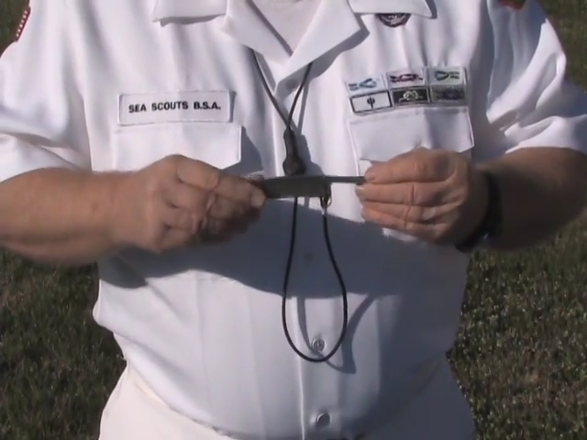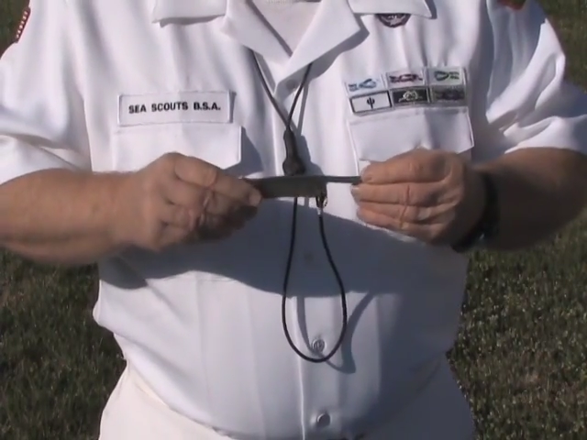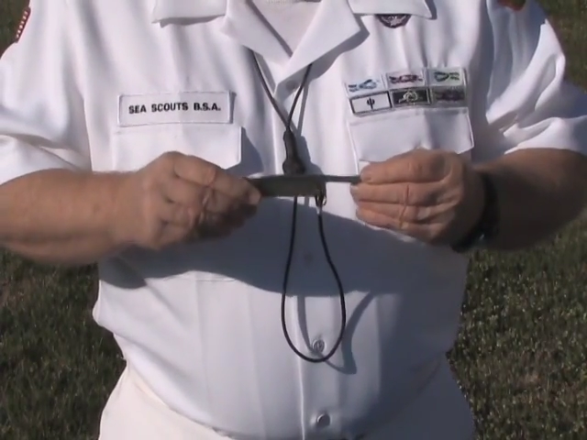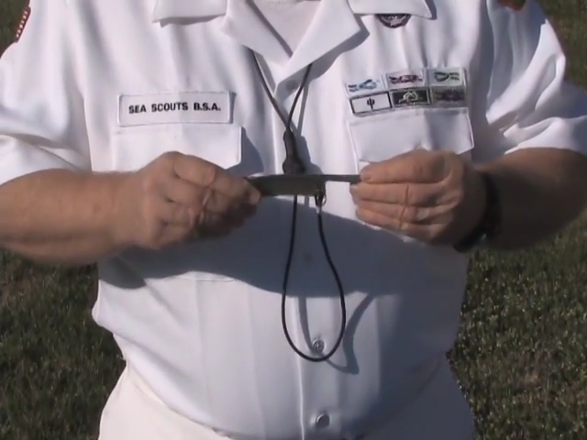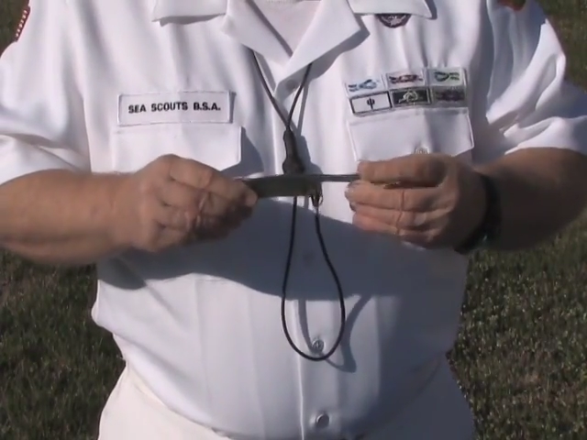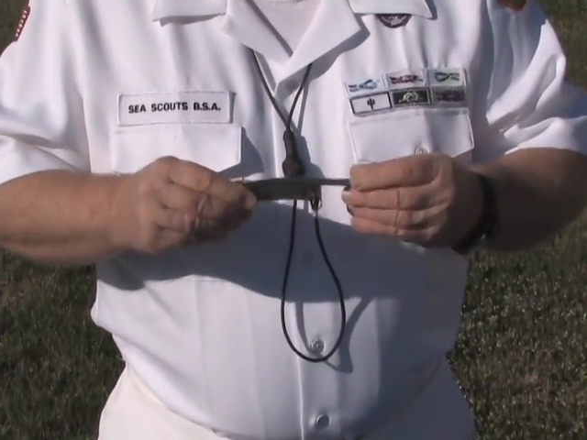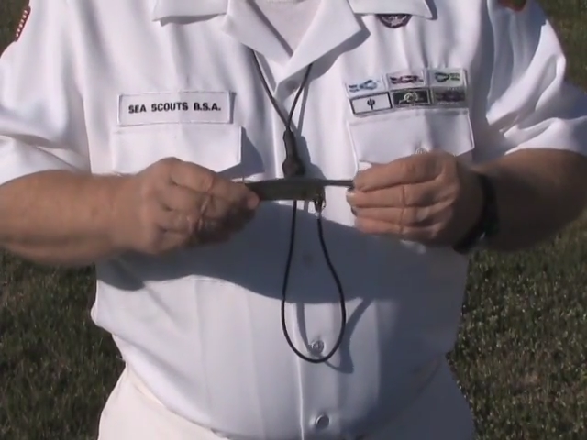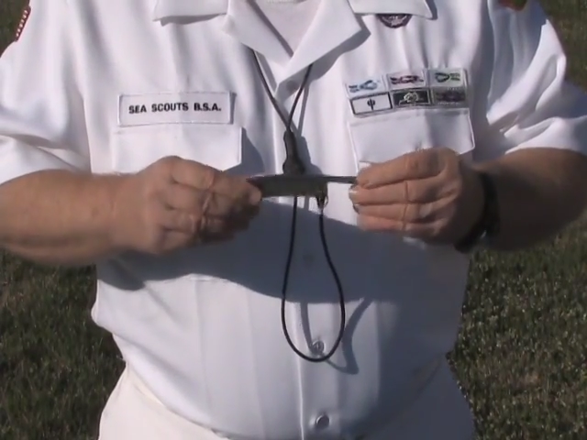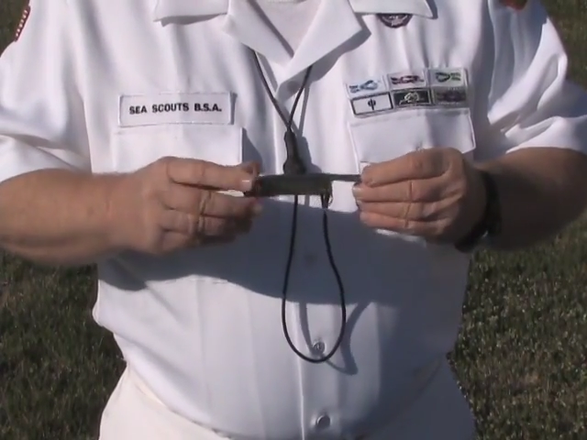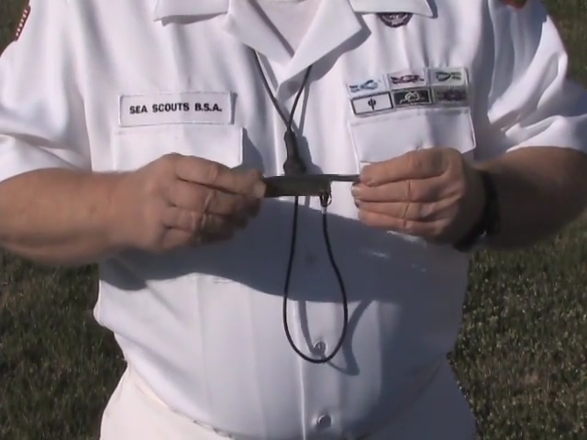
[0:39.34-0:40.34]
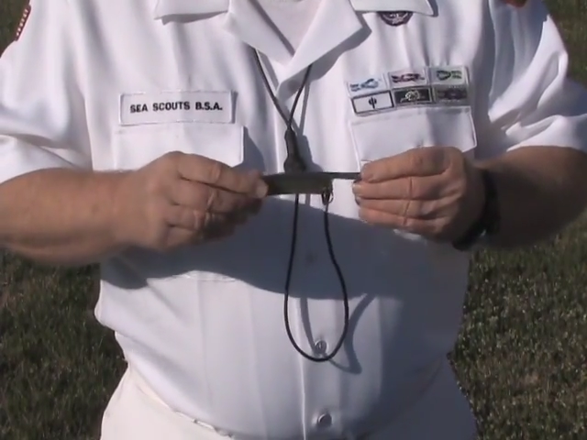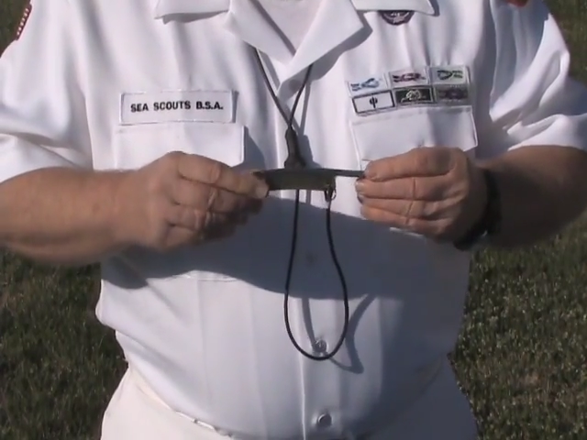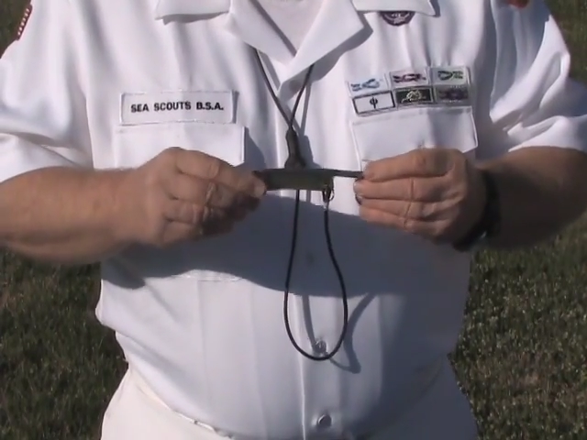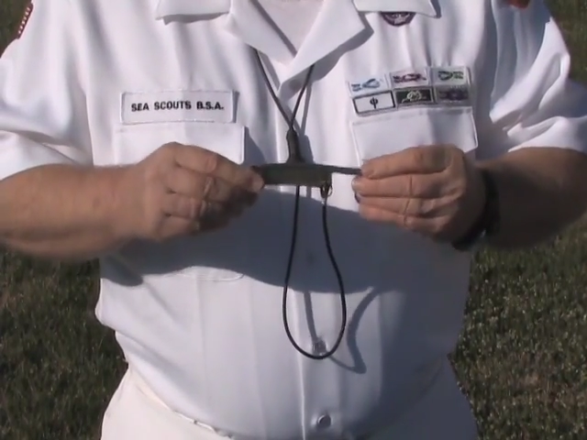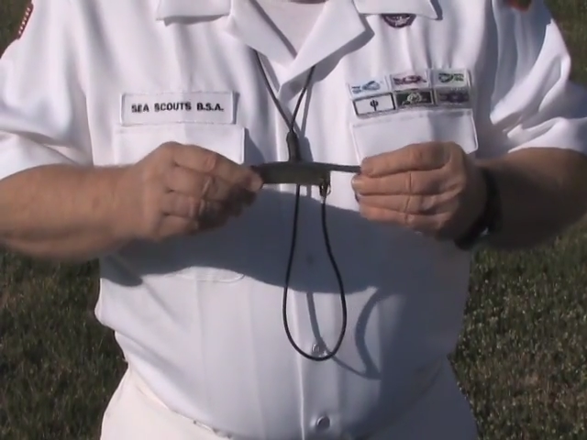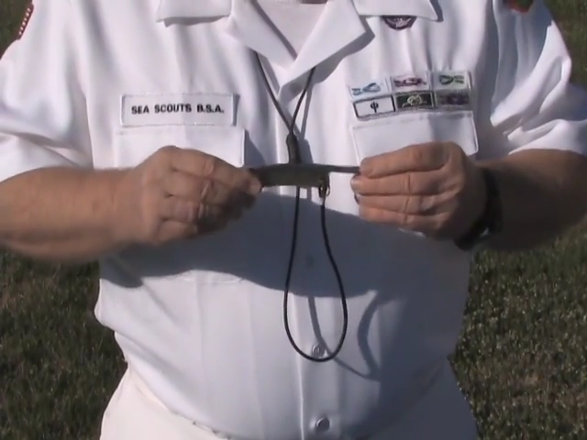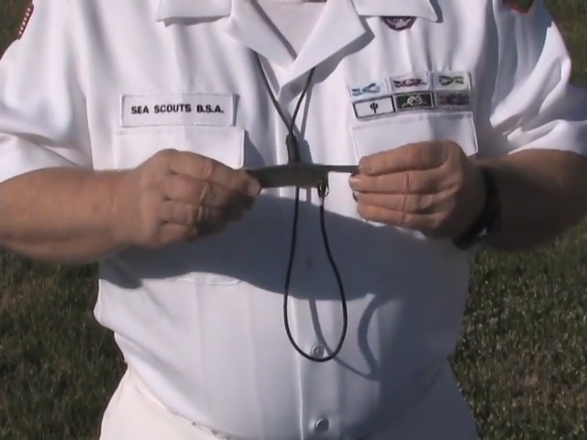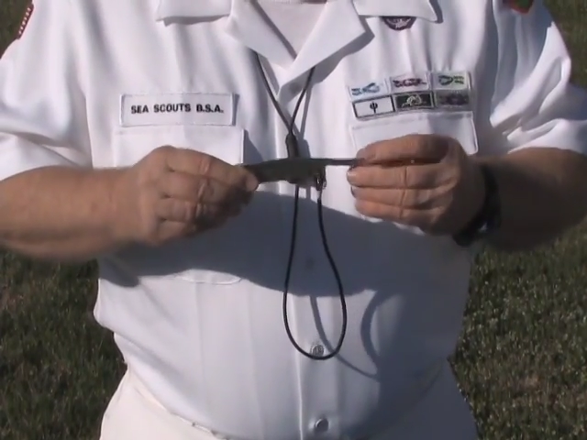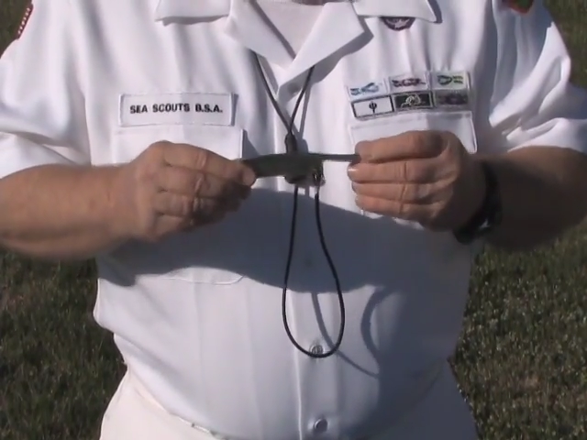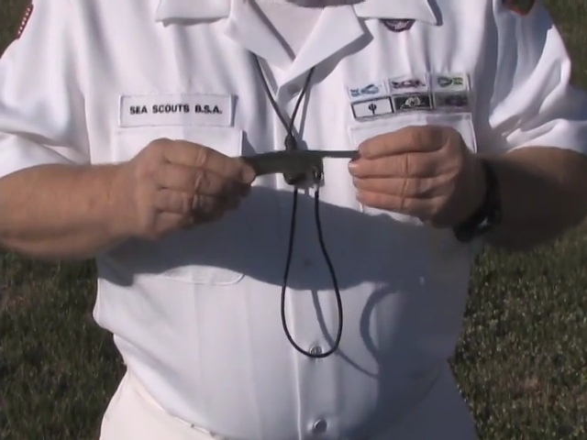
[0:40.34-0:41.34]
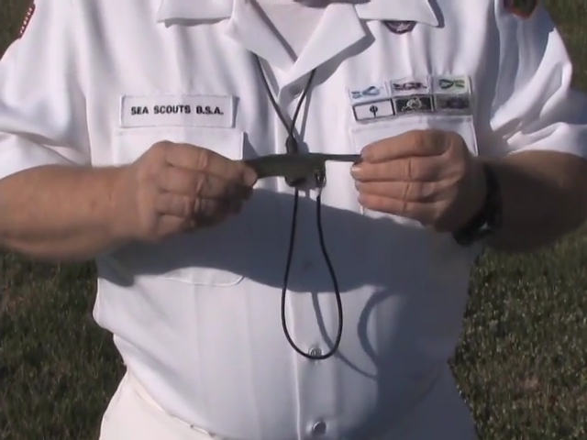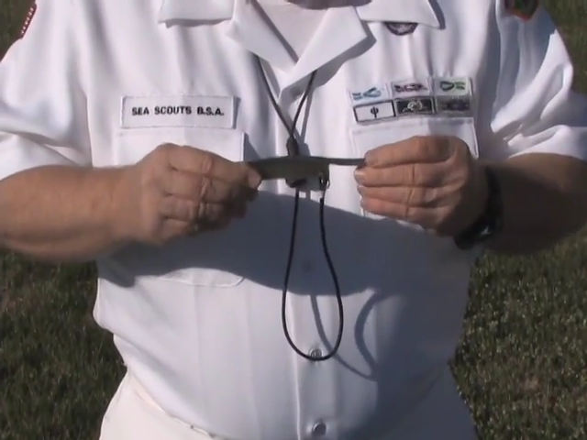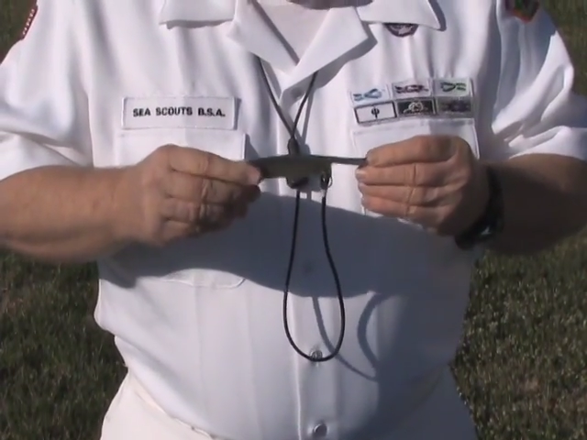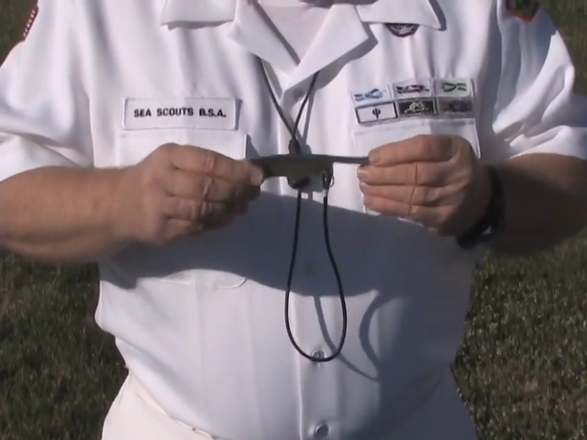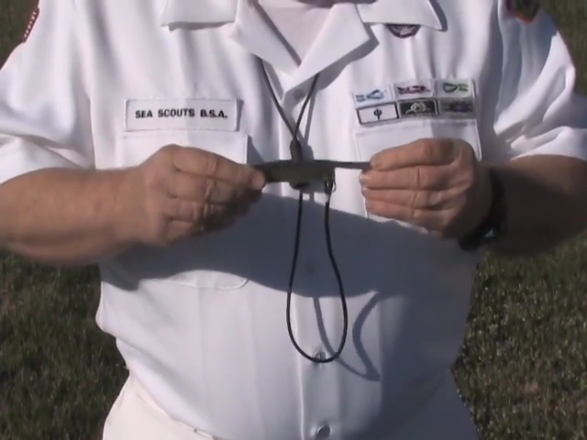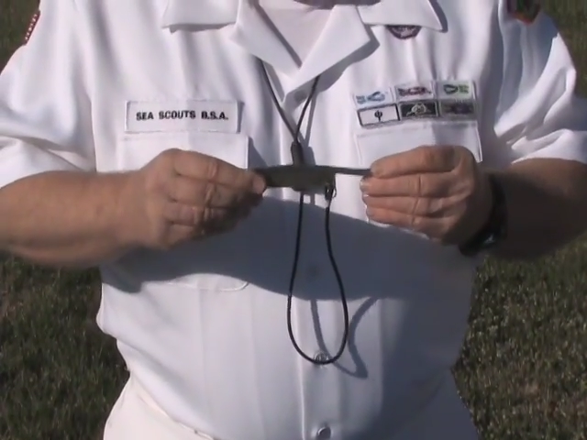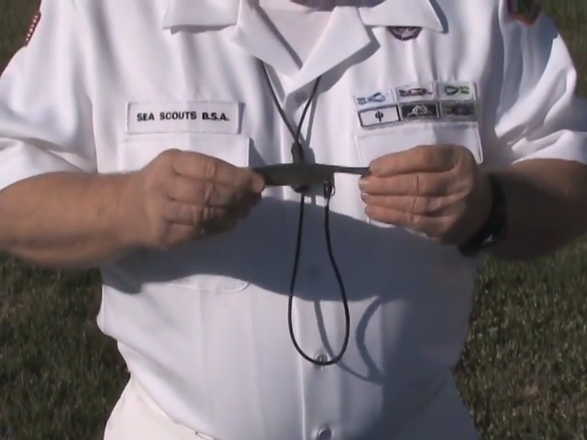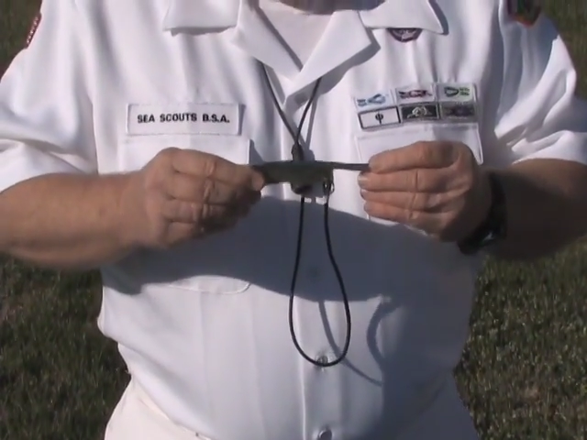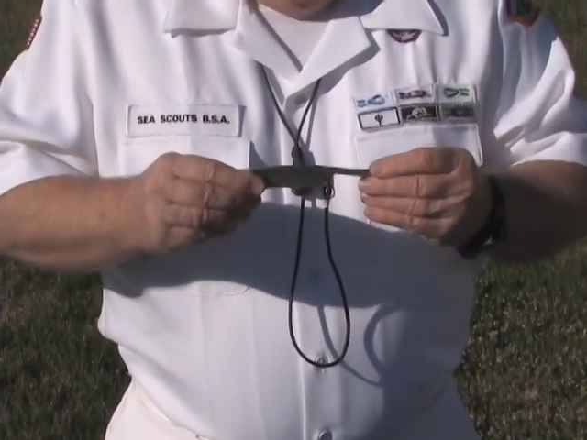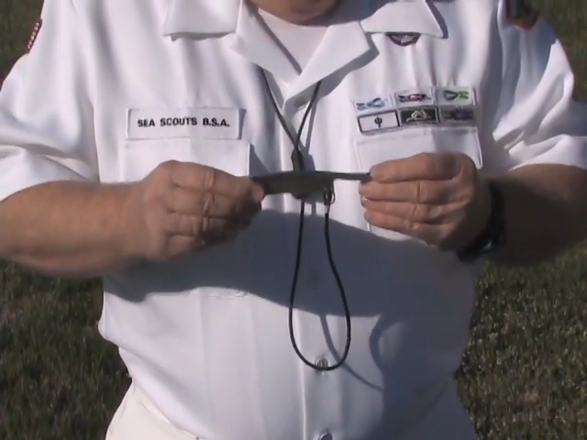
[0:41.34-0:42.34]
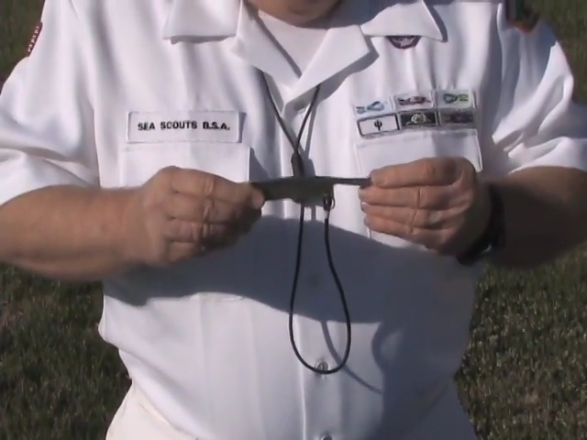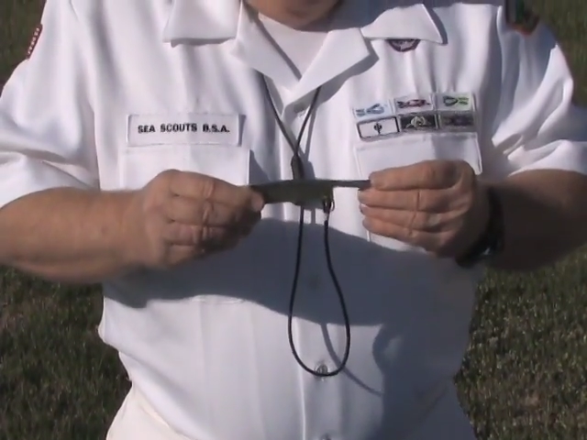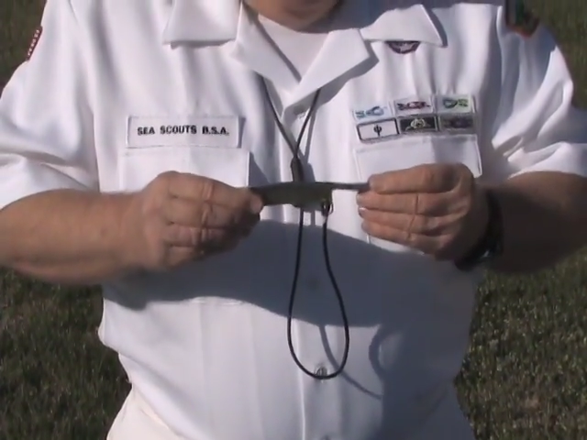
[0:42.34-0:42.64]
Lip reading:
Nobody's mouth can be seen.